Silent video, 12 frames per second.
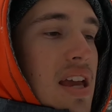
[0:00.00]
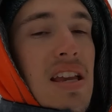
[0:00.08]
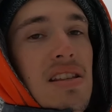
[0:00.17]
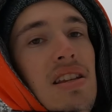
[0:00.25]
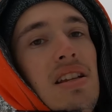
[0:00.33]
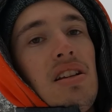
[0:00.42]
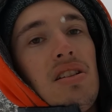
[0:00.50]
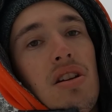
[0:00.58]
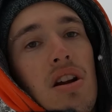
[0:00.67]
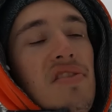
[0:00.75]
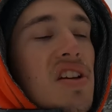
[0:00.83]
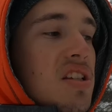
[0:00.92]
easy to
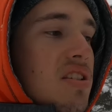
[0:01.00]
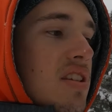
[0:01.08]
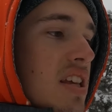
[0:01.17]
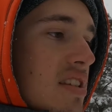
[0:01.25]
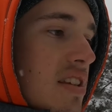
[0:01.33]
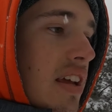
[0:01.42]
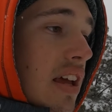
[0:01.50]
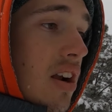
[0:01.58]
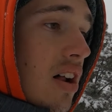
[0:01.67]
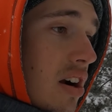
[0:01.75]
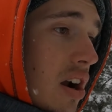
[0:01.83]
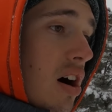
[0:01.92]
service, easy to get
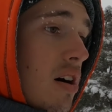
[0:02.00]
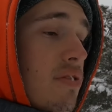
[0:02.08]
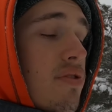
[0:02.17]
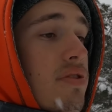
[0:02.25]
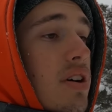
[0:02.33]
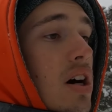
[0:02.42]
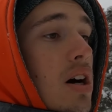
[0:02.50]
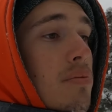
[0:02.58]
on and off.